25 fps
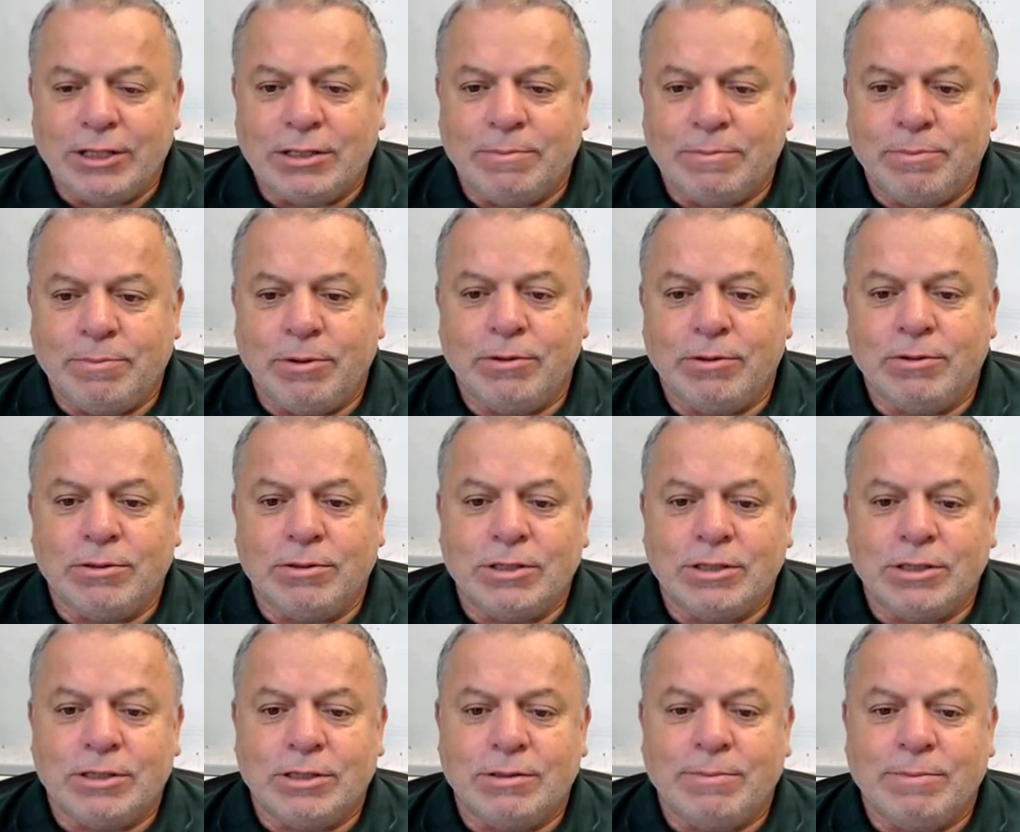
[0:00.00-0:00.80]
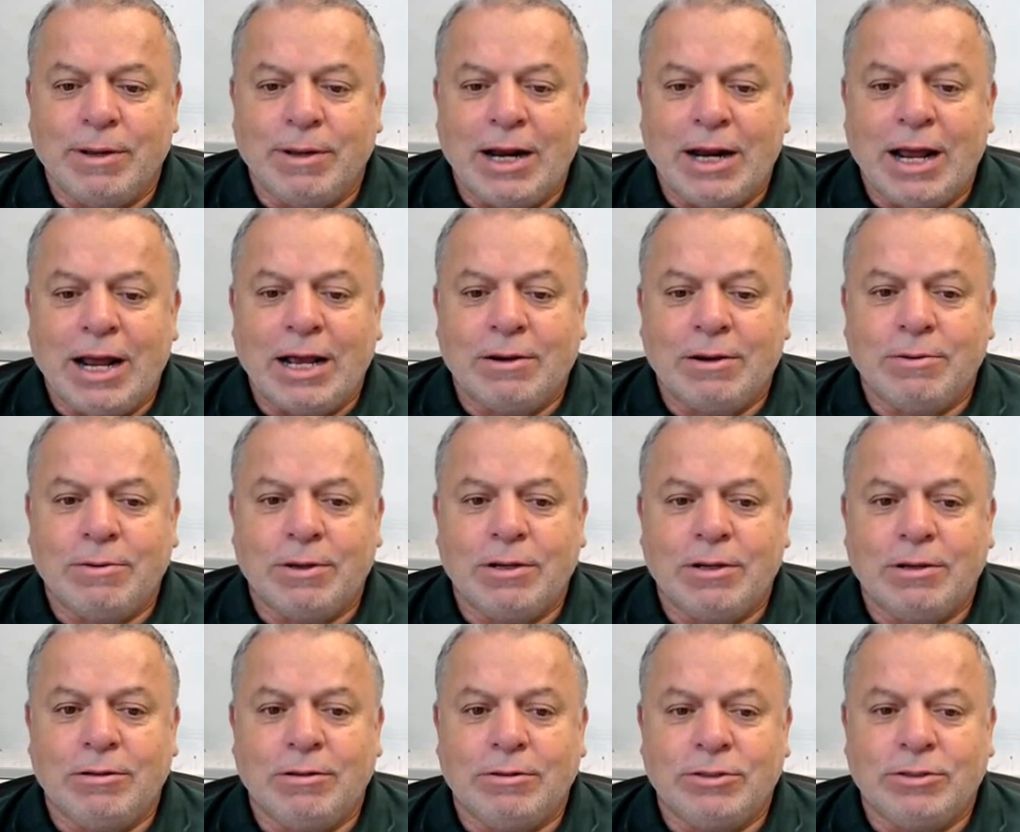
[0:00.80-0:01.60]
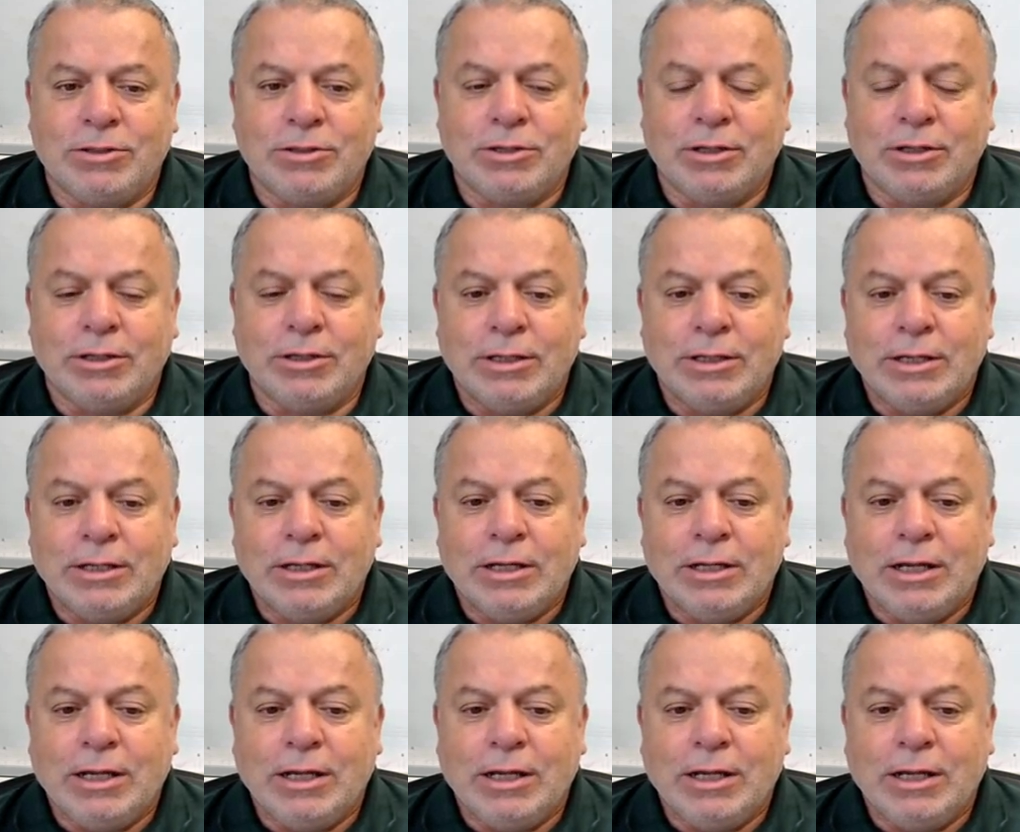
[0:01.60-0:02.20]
to boats. It's about aquaculture.